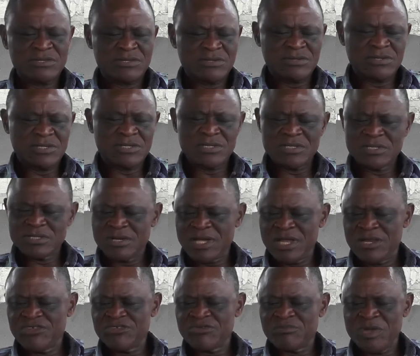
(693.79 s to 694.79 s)
Do this,
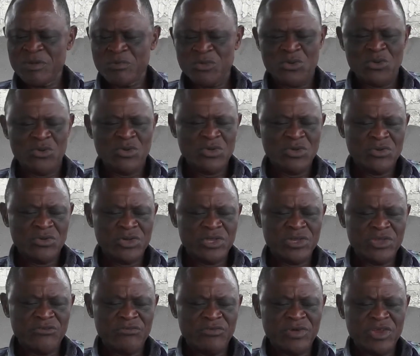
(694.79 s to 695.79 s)
write this memo
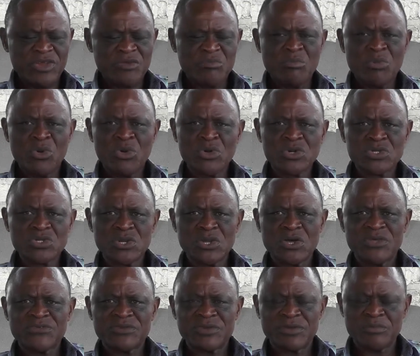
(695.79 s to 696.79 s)
in a very
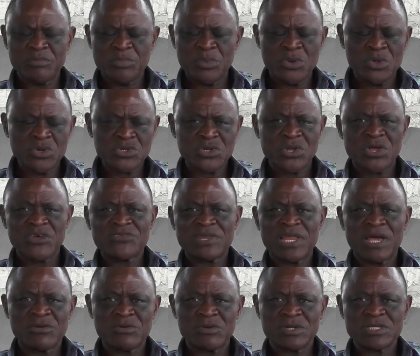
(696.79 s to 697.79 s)
monotonous
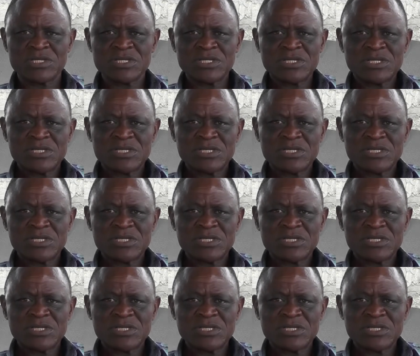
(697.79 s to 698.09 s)
language.